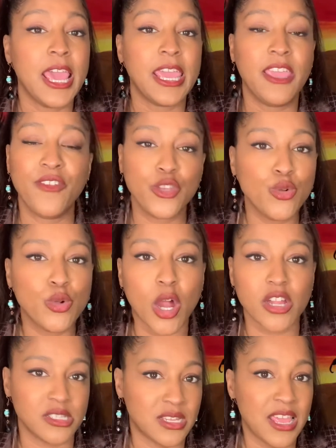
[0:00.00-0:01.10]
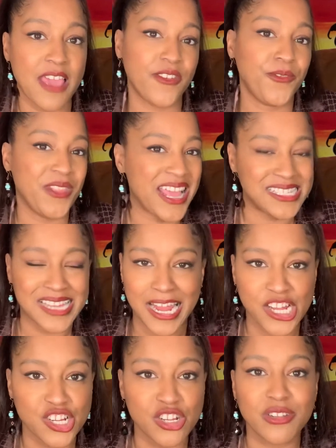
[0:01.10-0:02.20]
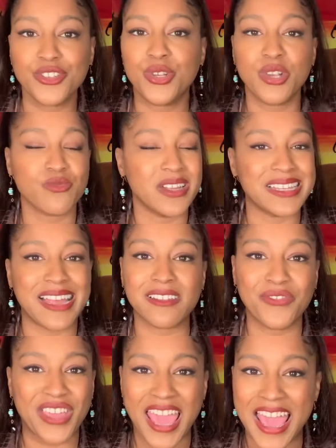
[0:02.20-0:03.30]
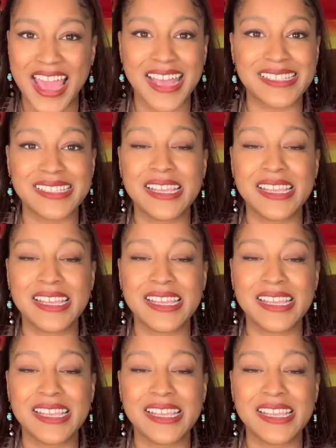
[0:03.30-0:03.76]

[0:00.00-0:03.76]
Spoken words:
Even new cars can have a flat tire. You could run out of gas.